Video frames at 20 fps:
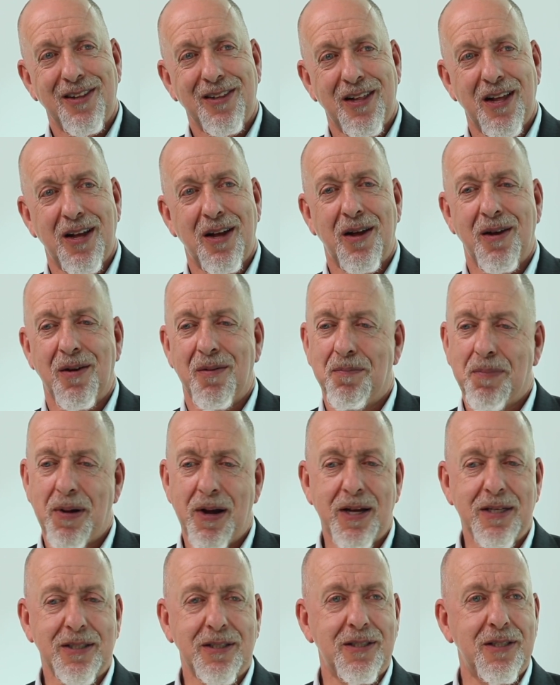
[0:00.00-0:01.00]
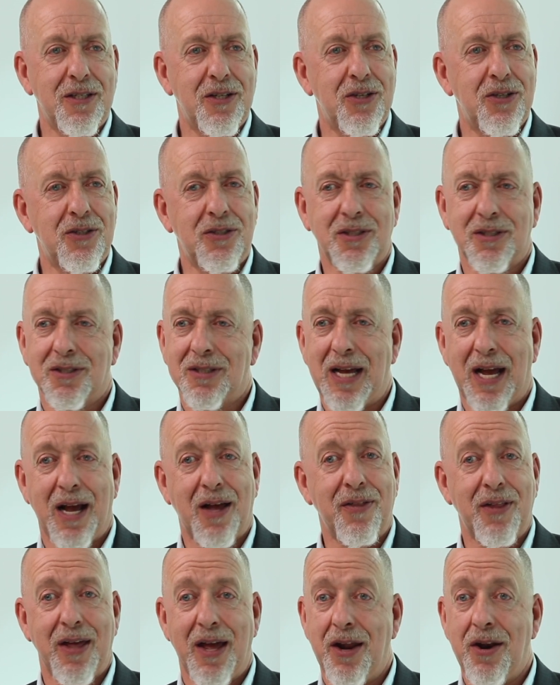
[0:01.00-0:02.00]
The person who's
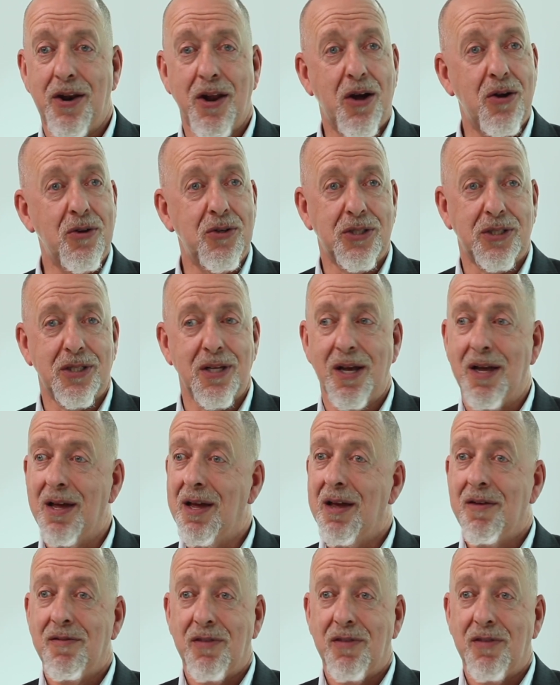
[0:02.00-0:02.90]
out there knows that